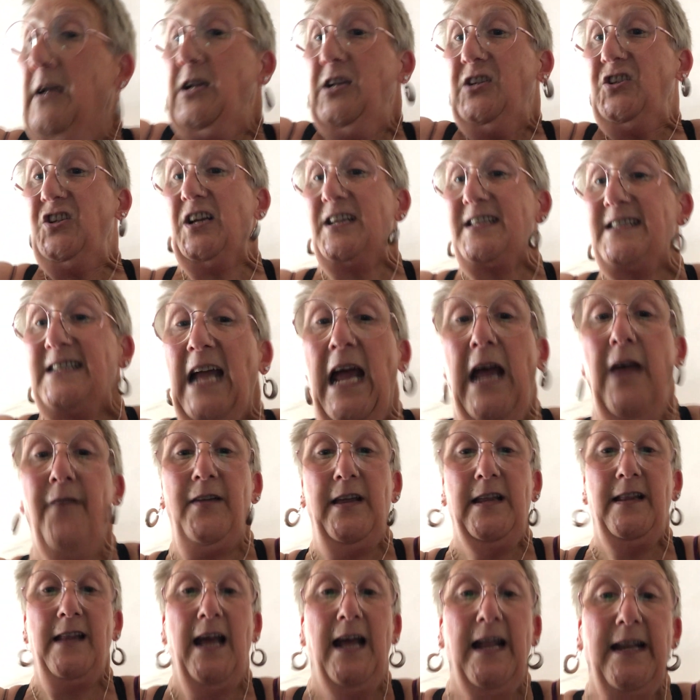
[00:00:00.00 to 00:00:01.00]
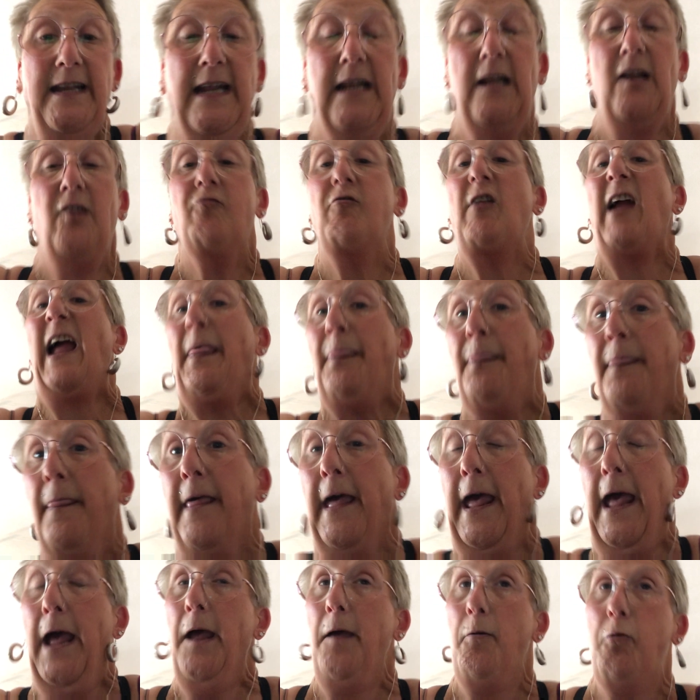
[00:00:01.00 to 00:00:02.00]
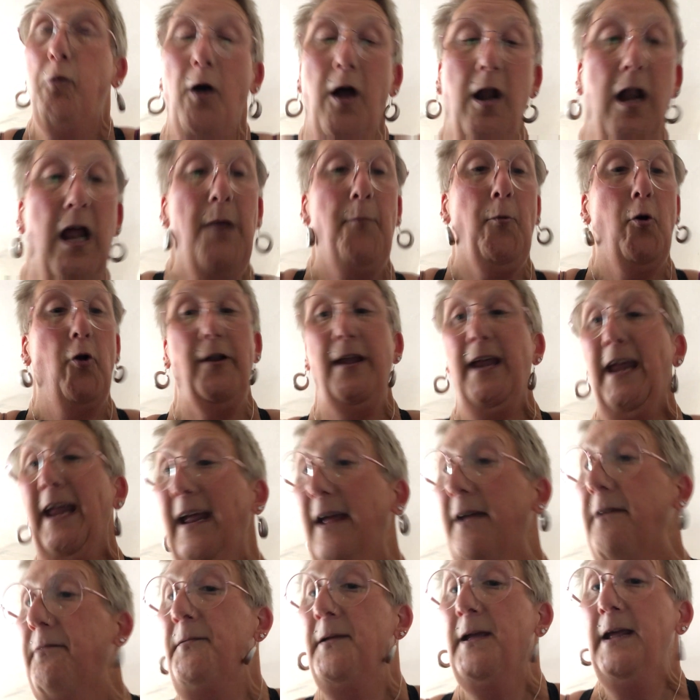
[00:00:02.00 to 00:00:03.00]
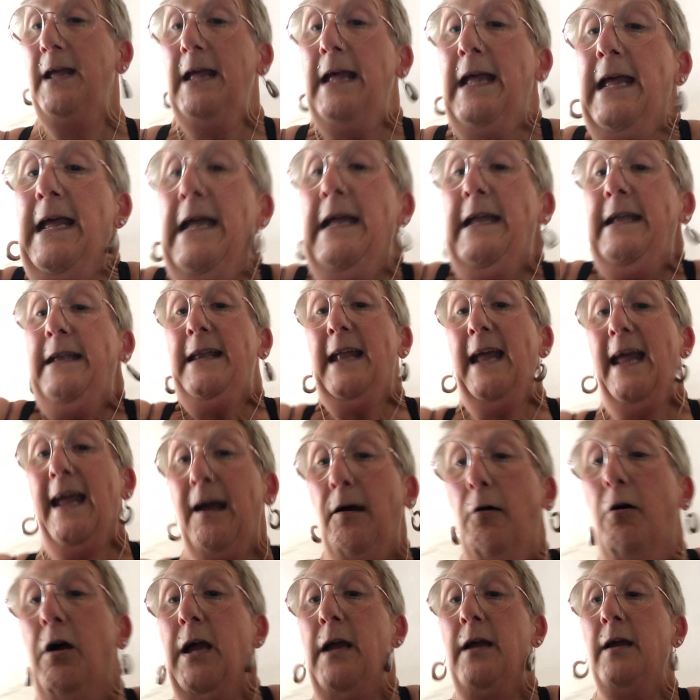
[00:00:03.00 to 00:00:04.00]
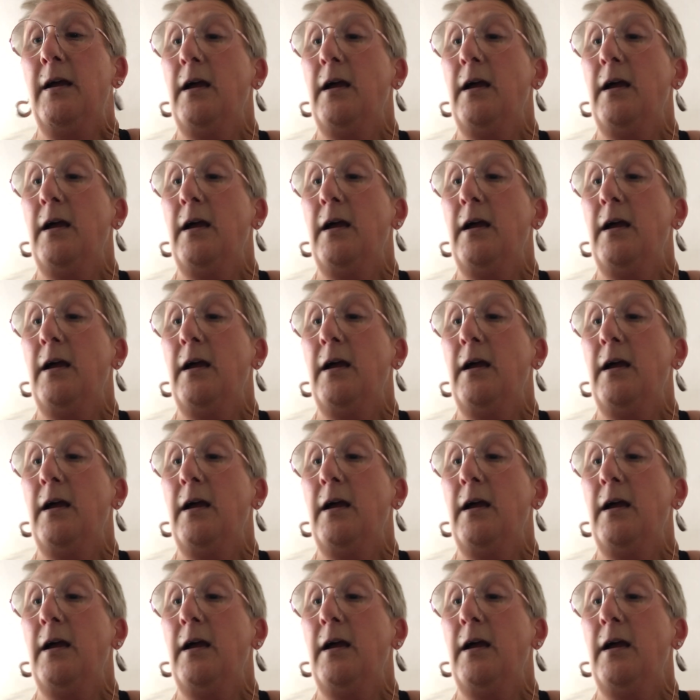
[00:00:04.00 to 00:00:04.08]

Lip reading: just having that little rant there while I'm on here. Now,